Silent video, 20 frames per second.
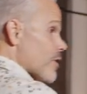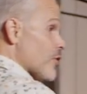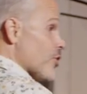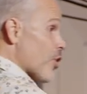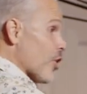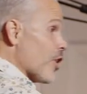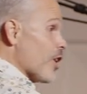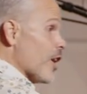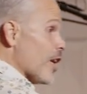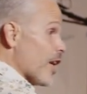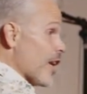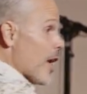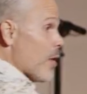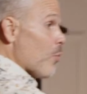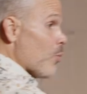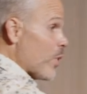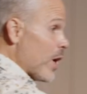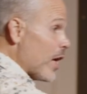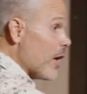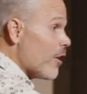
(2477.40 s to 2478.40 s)
You're going to
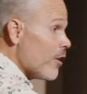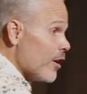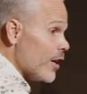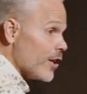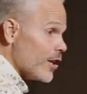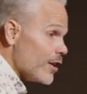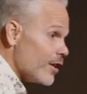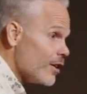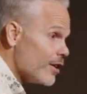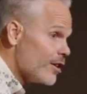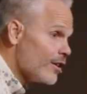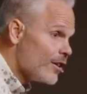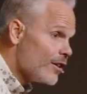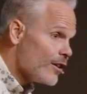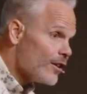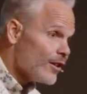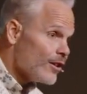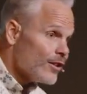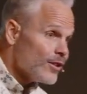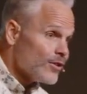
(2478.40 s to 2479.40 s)
get weary.
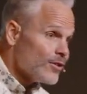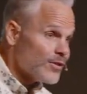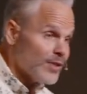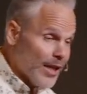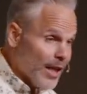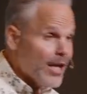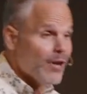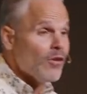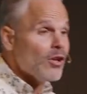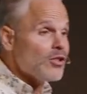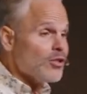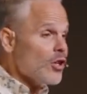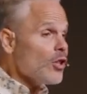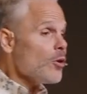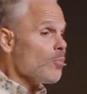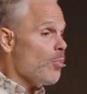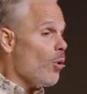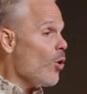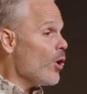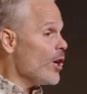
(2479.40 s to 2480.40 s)
Even to
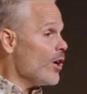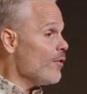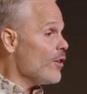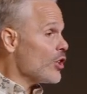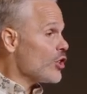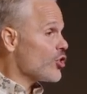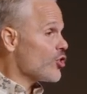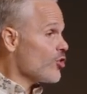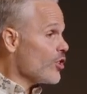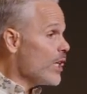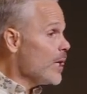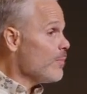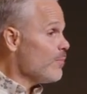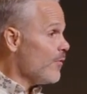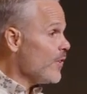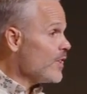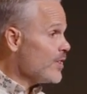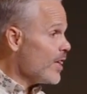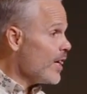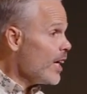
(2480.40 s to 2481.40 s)
the point of extreme
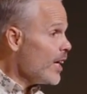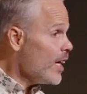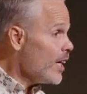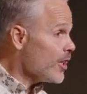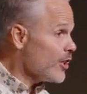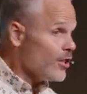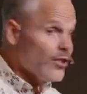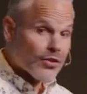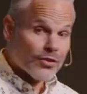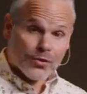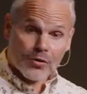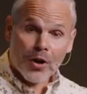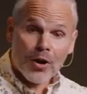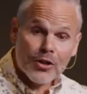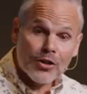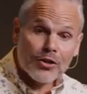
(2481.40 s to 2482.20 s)
fatigue, you just throw